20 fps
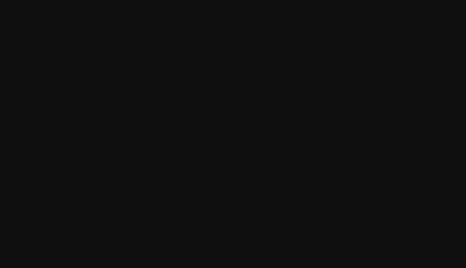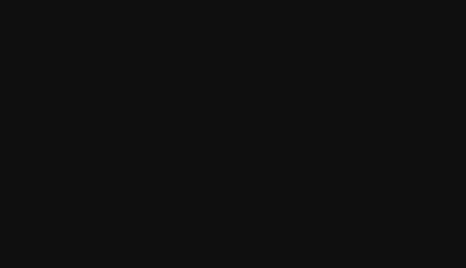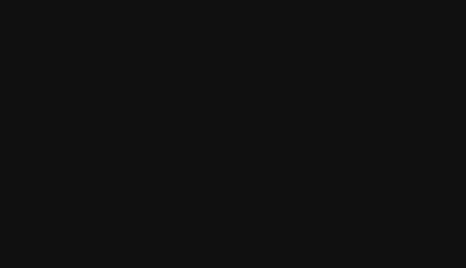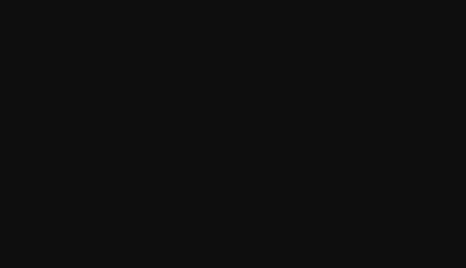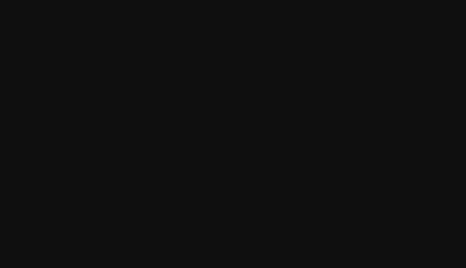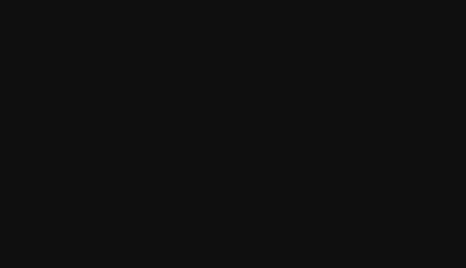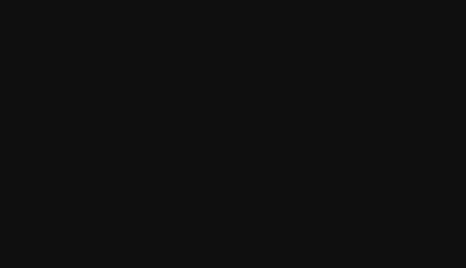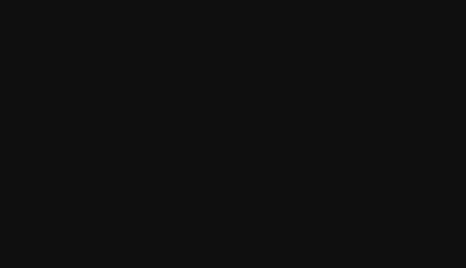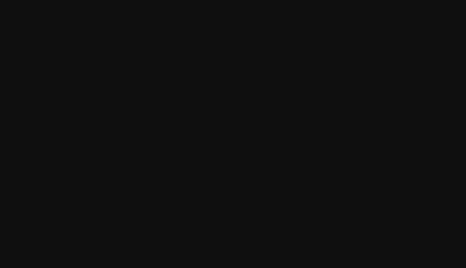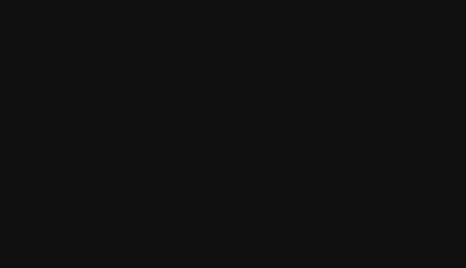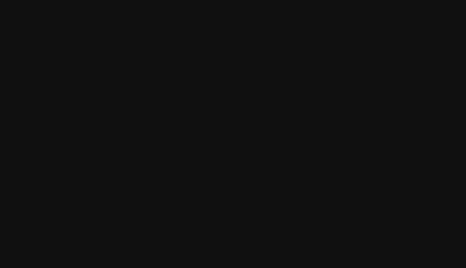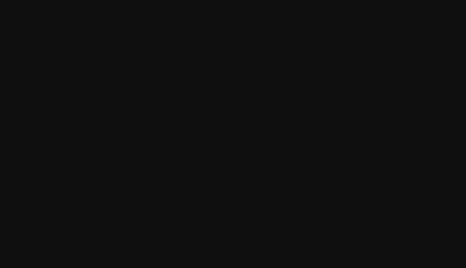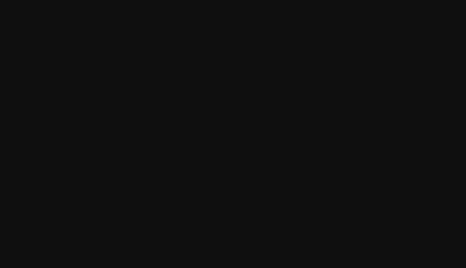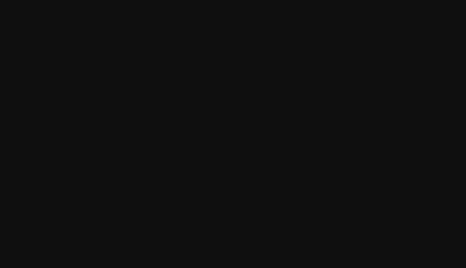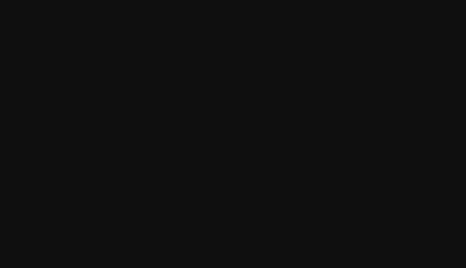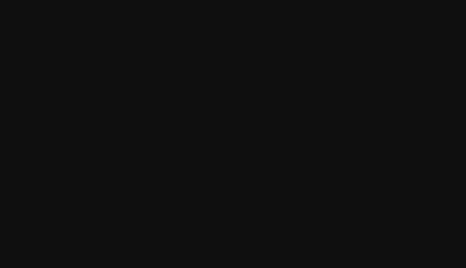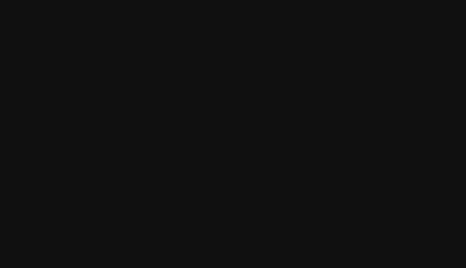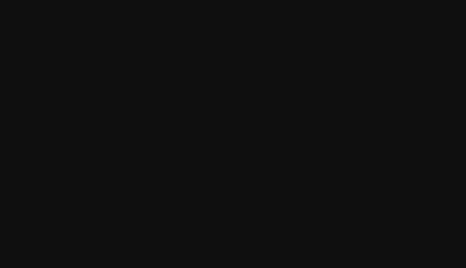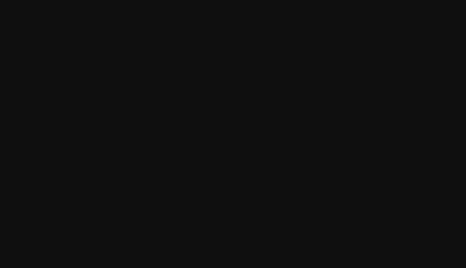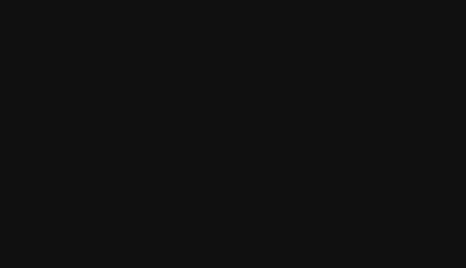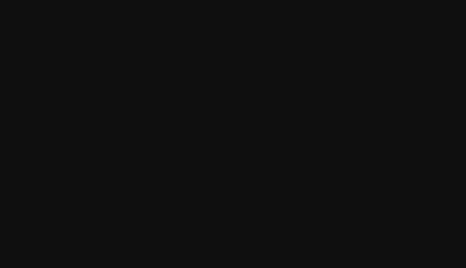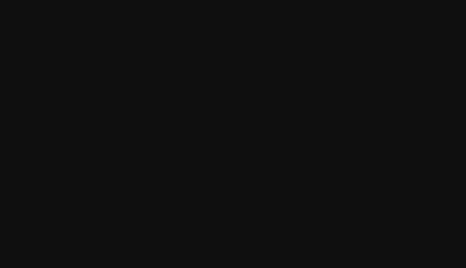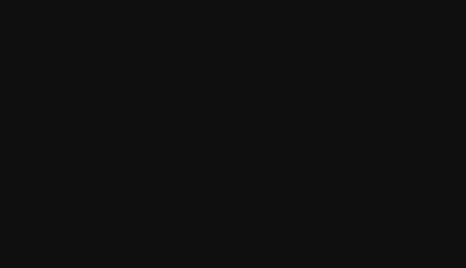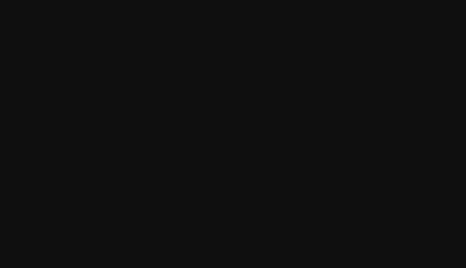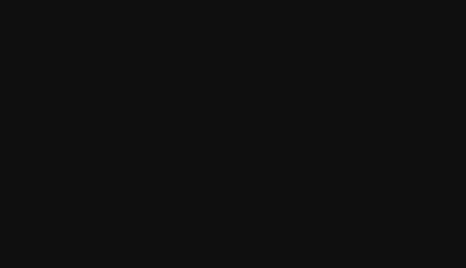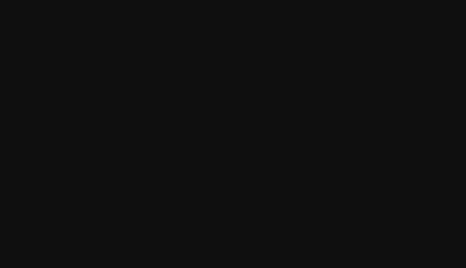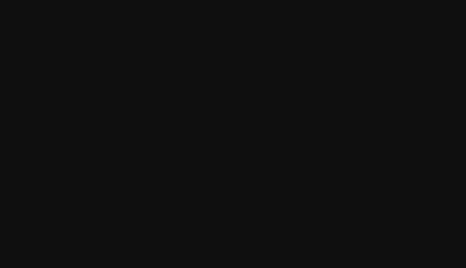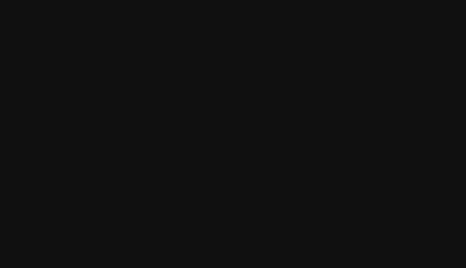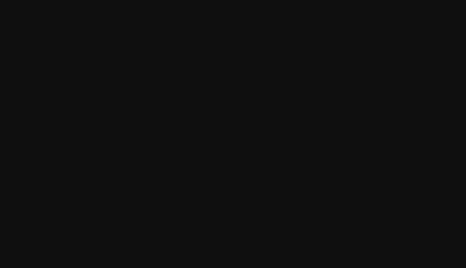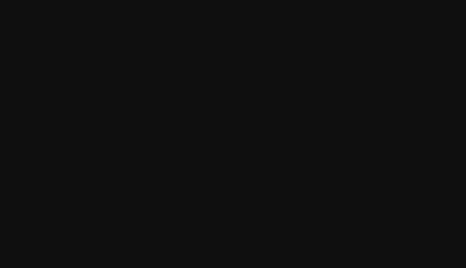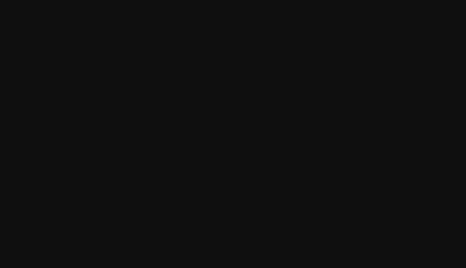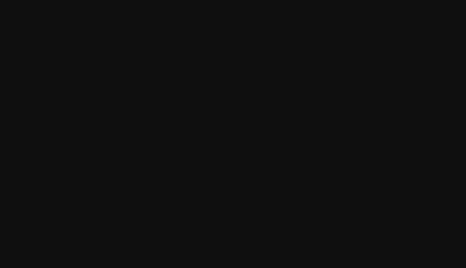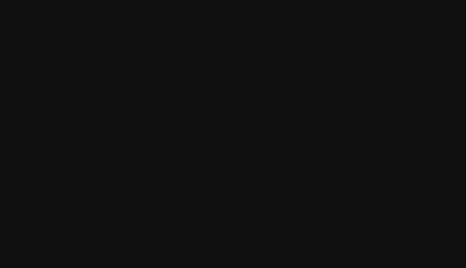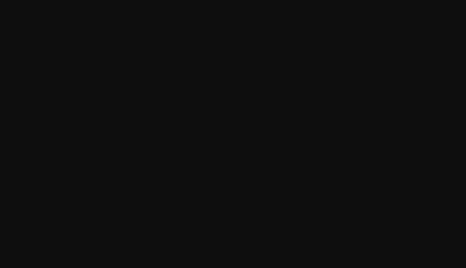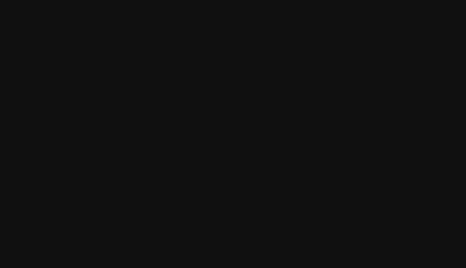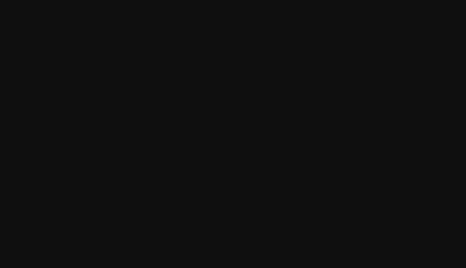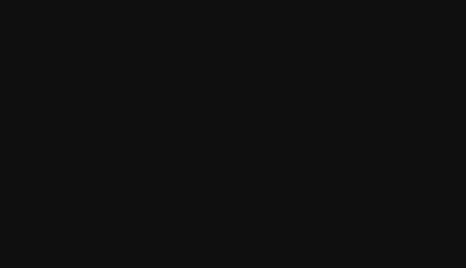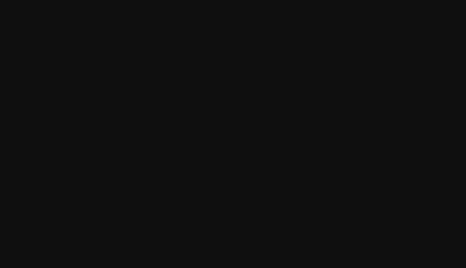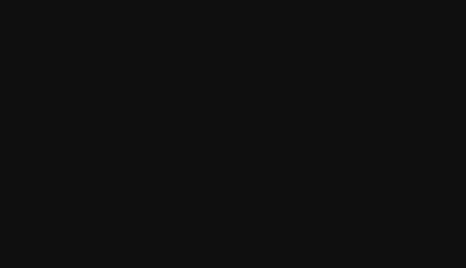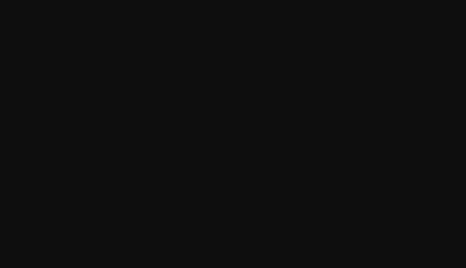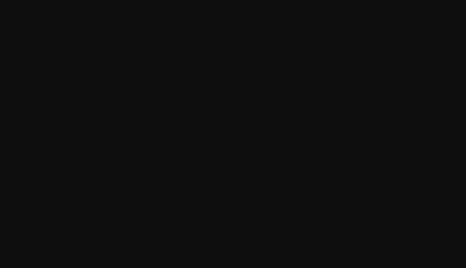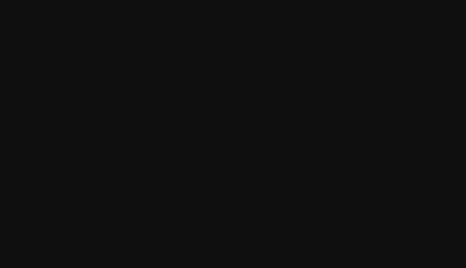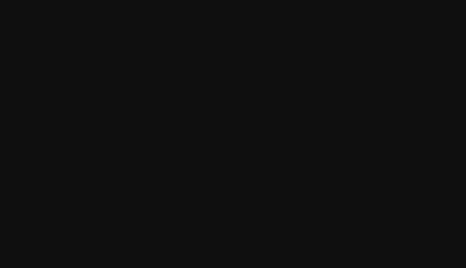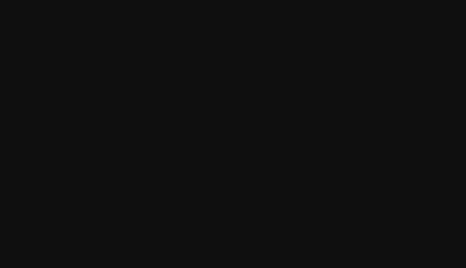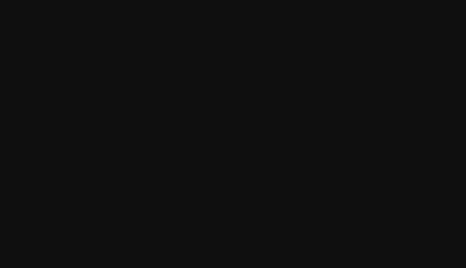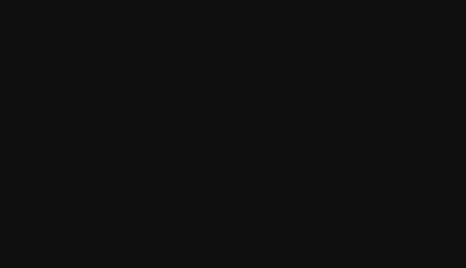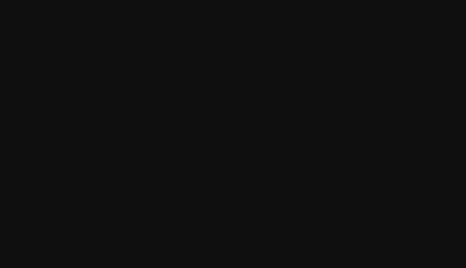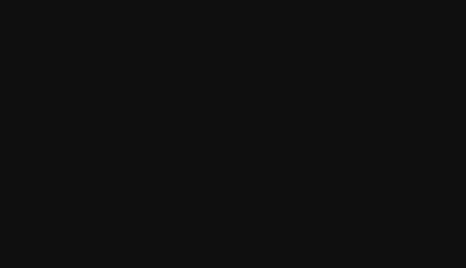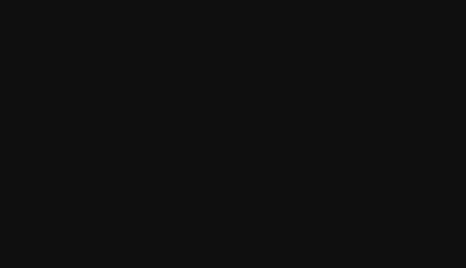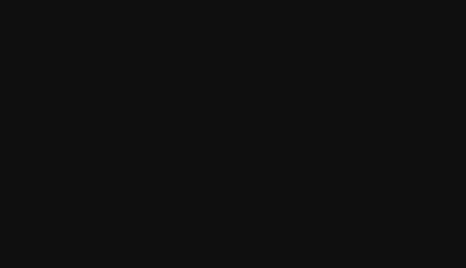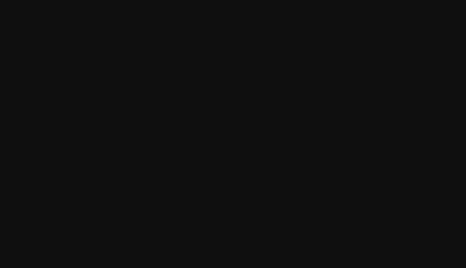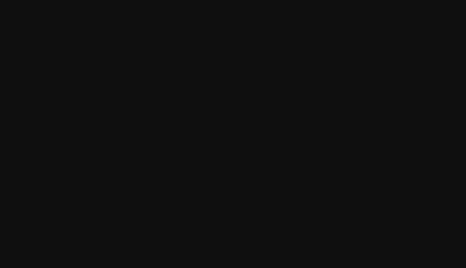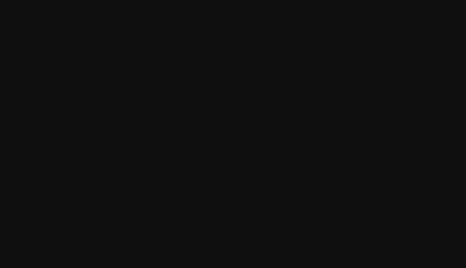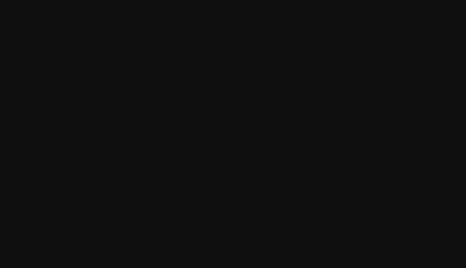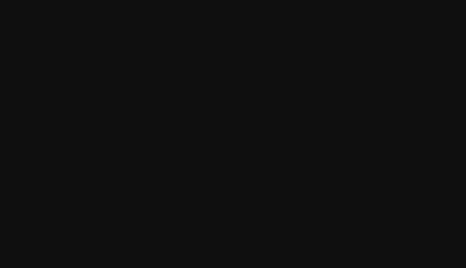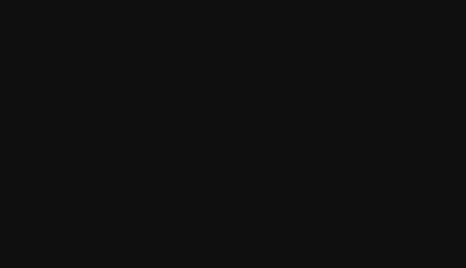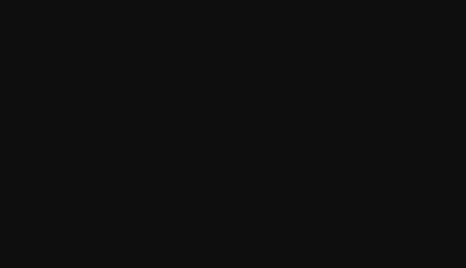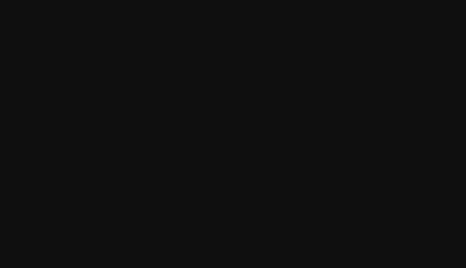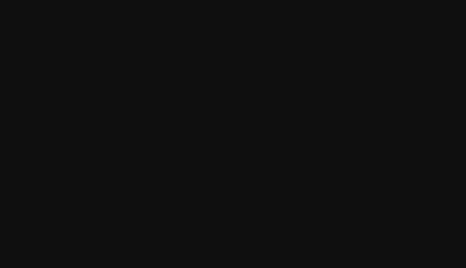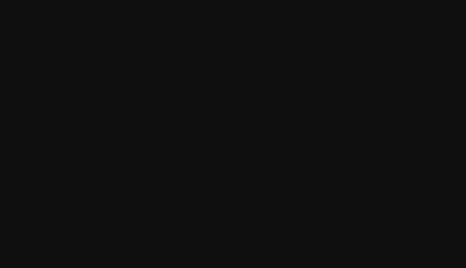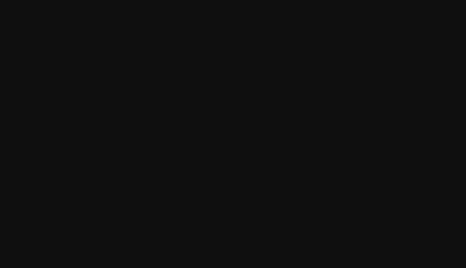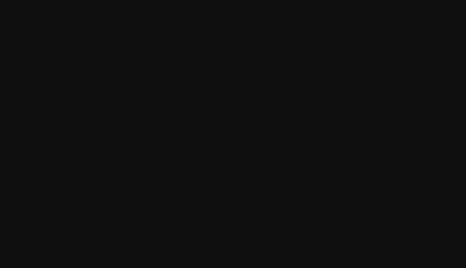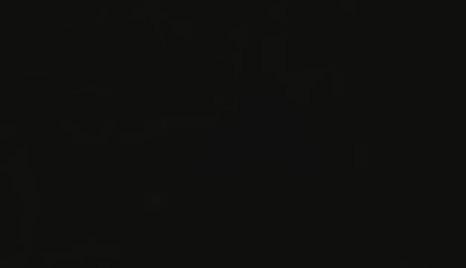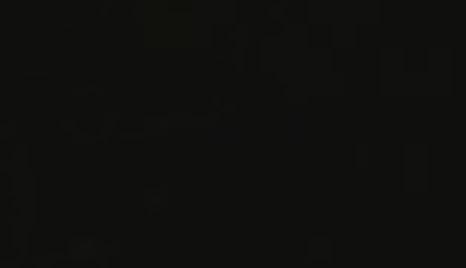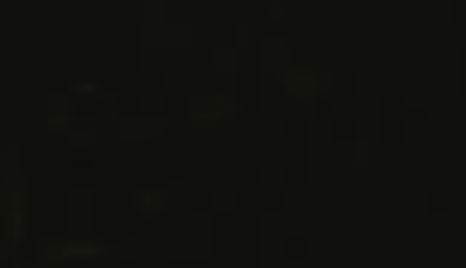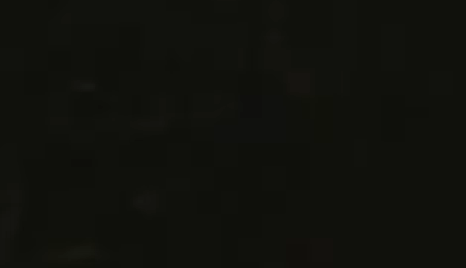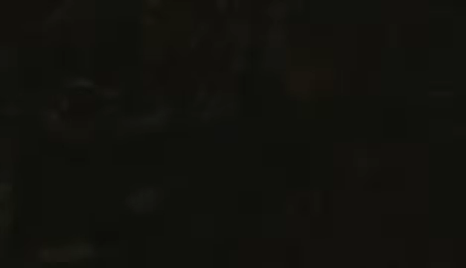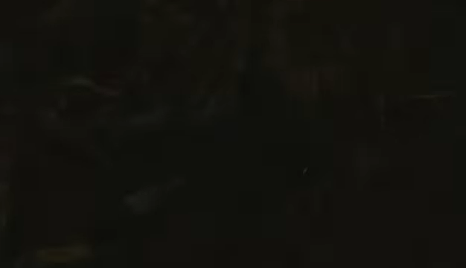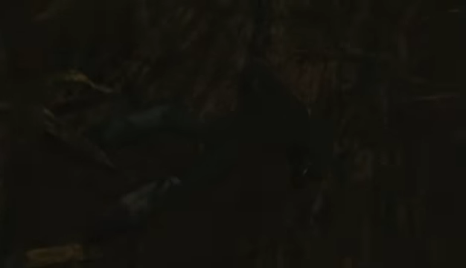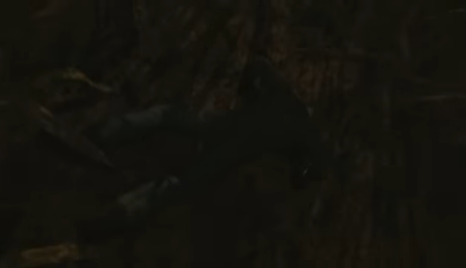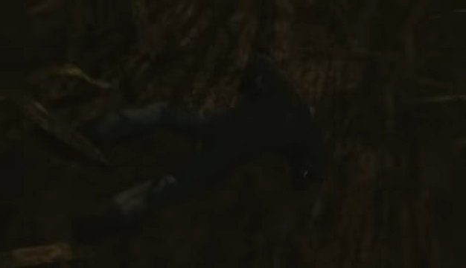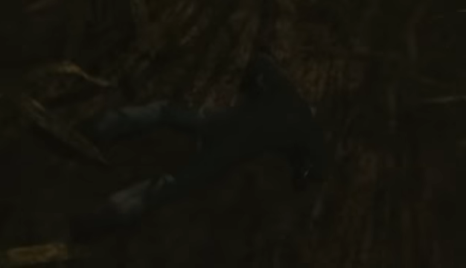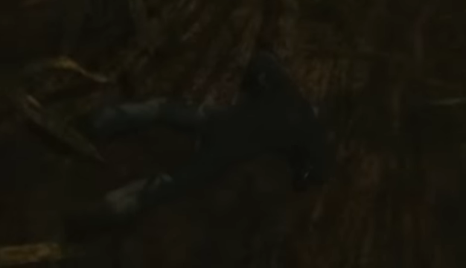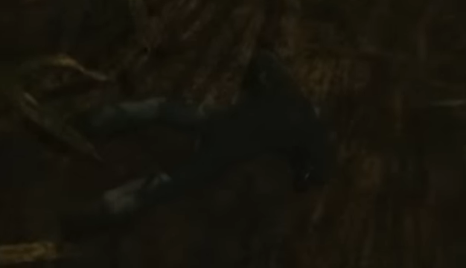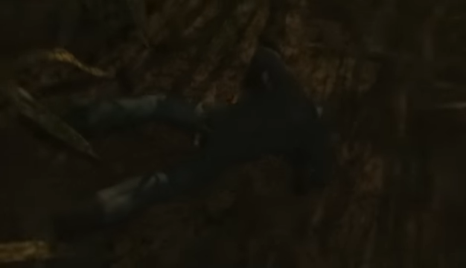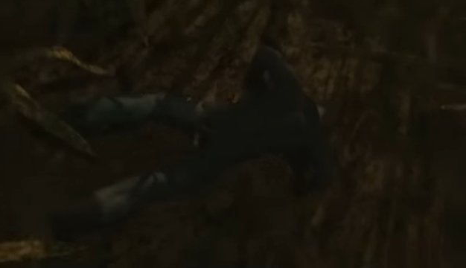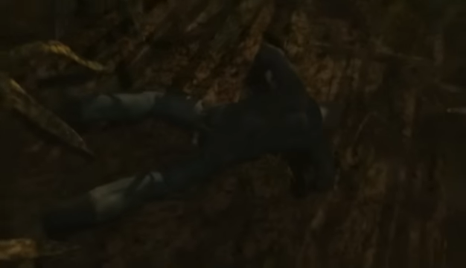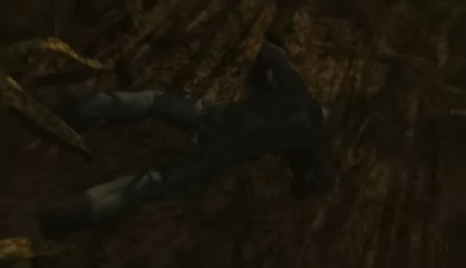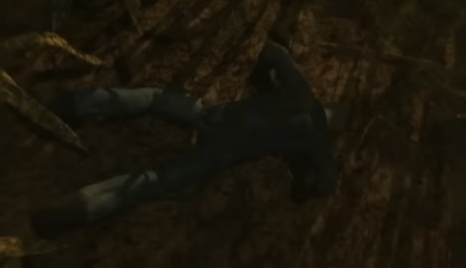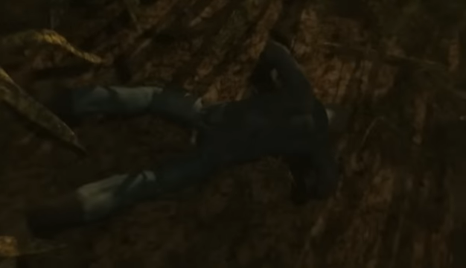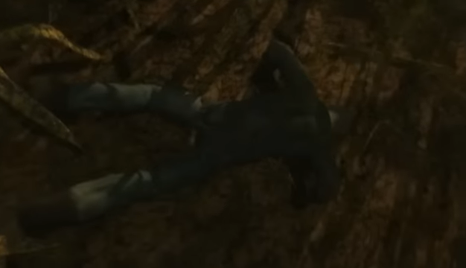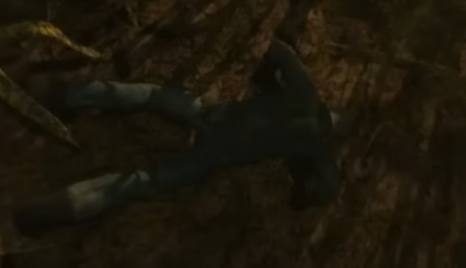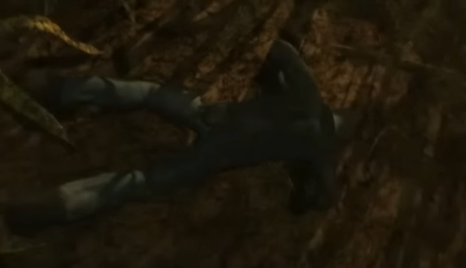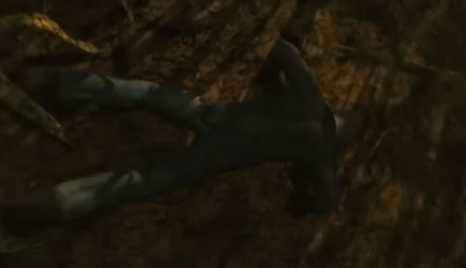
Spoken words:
No face is visible, so there are no lips to read.